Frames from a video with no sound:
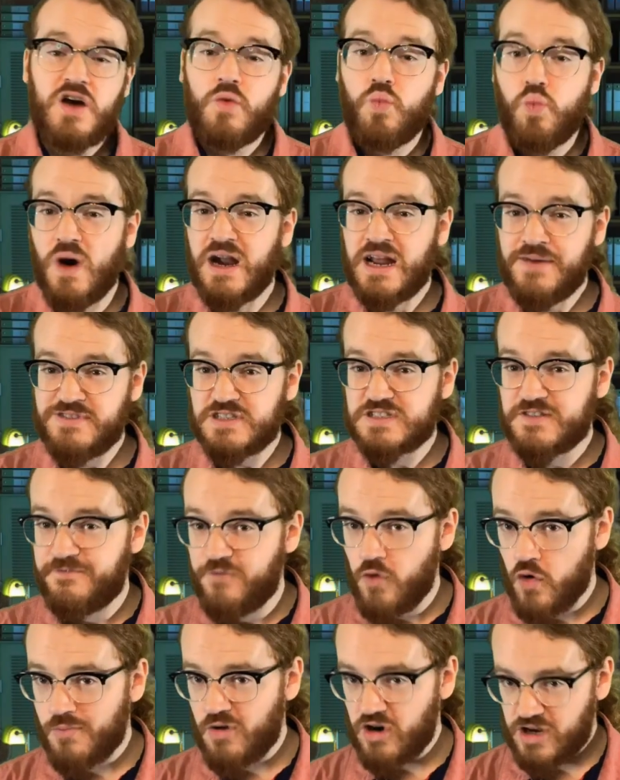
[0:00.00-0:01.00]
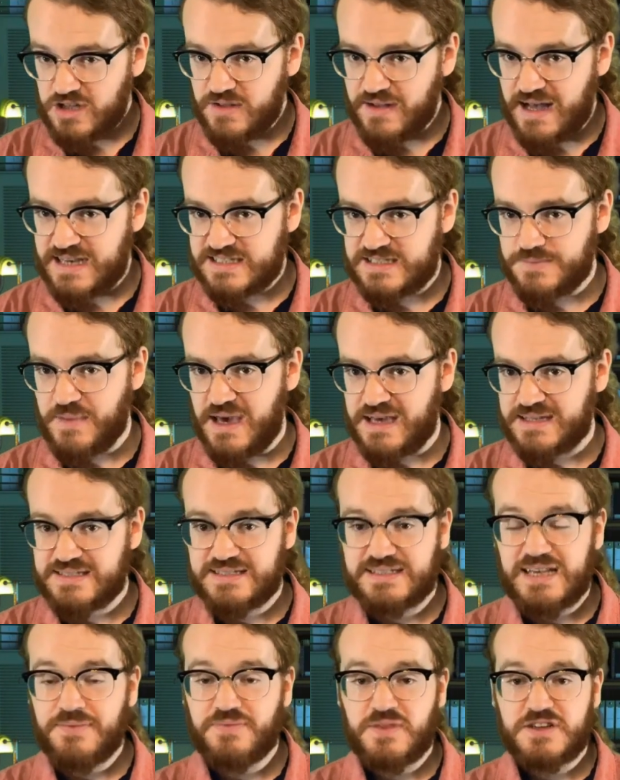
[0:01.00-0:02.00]
One of his former classmates
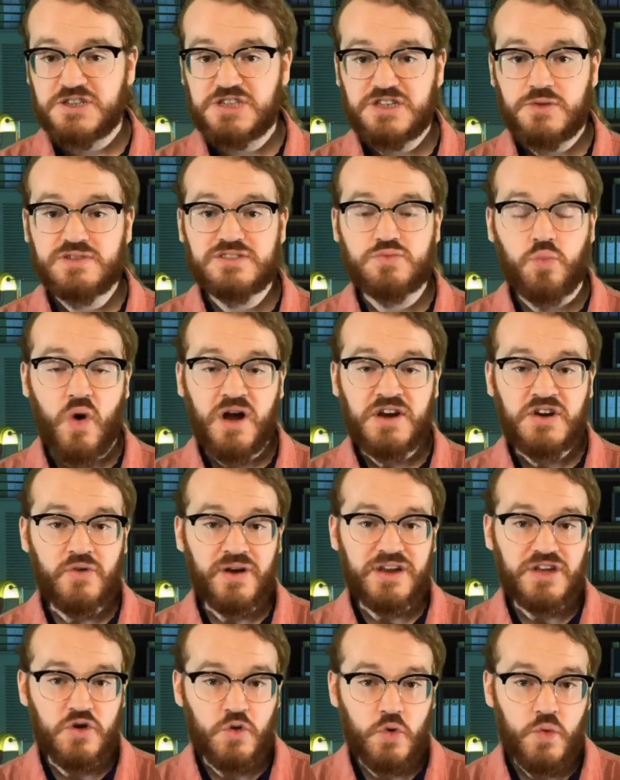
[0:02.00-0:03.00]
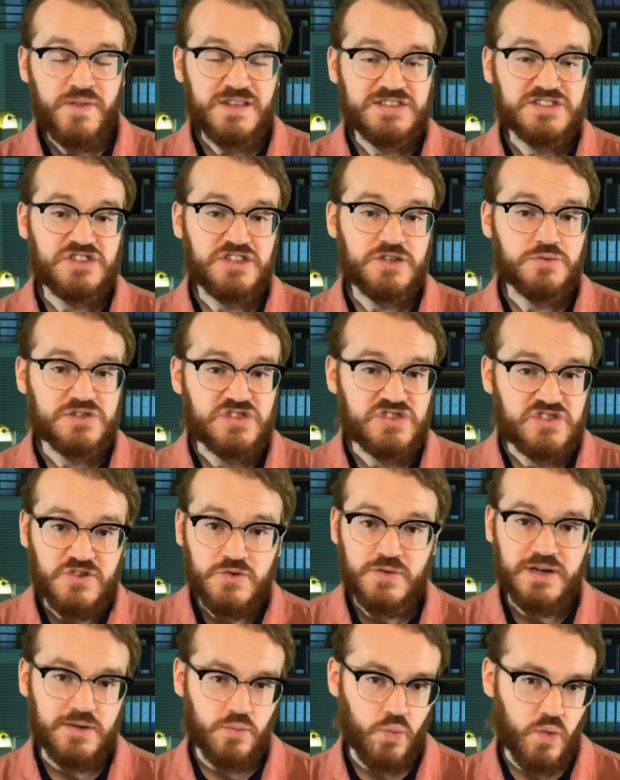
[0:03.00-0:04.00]
said that she was wondering who this new
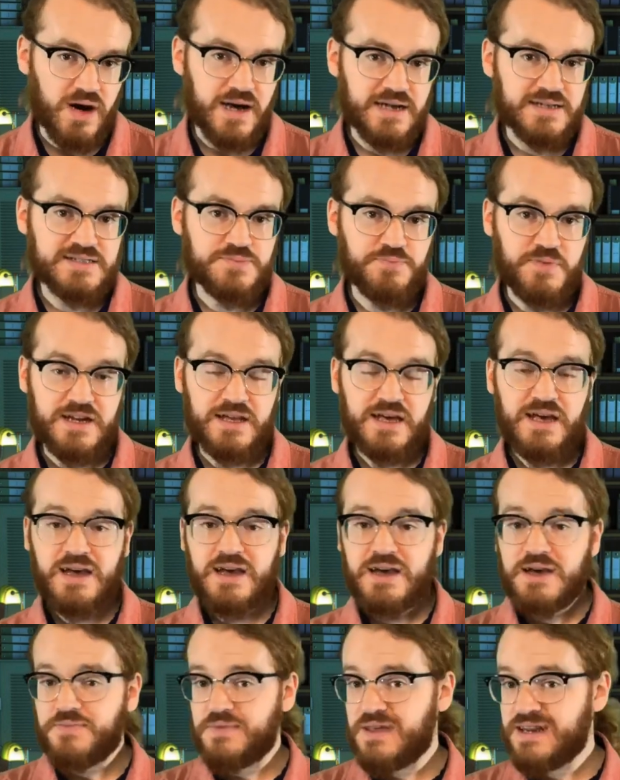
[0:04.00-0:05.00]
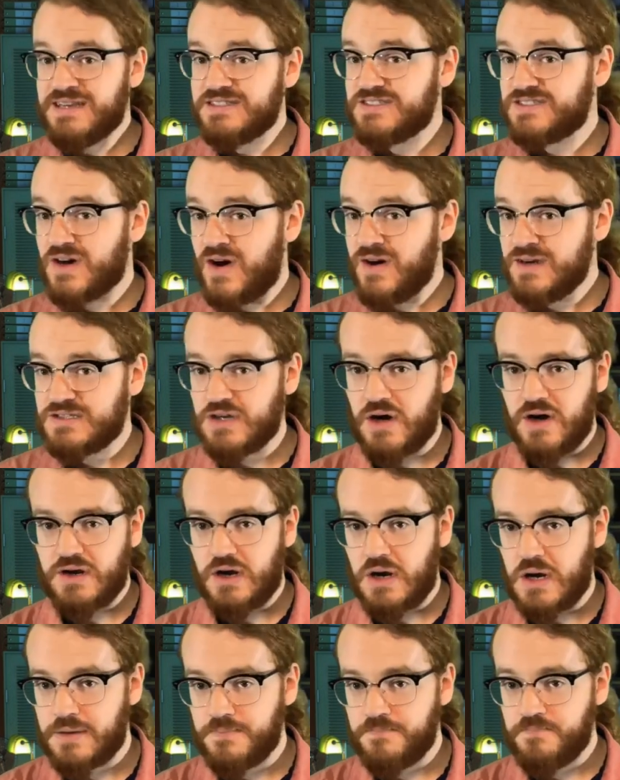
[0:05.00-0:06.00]
student was, but then it dawned on
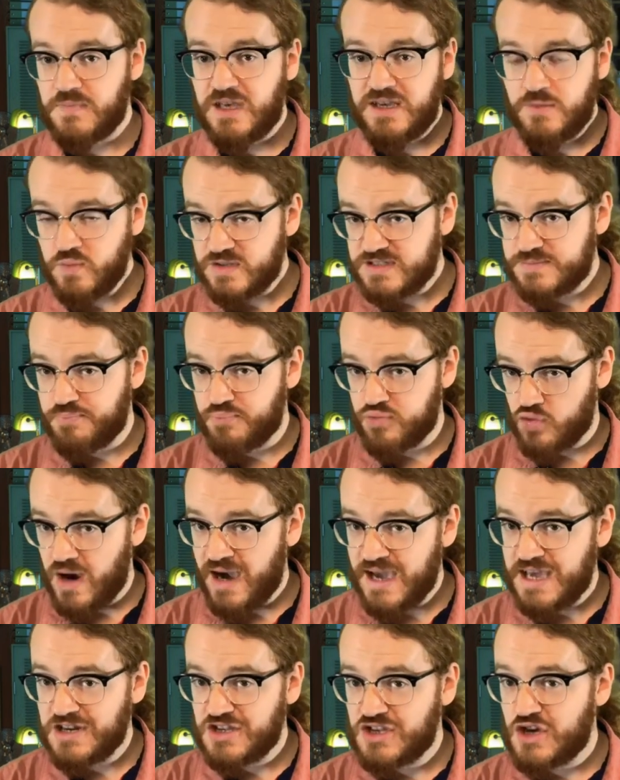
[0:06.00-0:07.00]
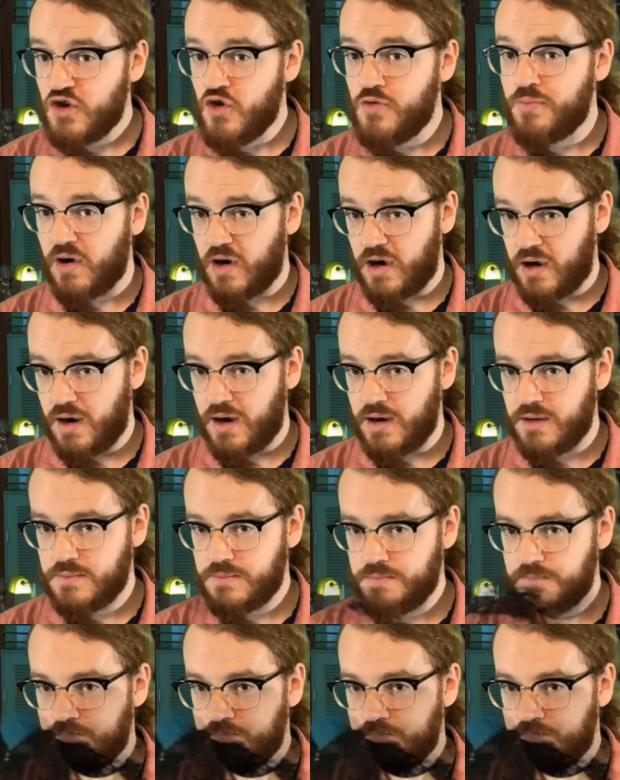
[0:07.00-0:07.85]
her. It was Bryan Kohberger.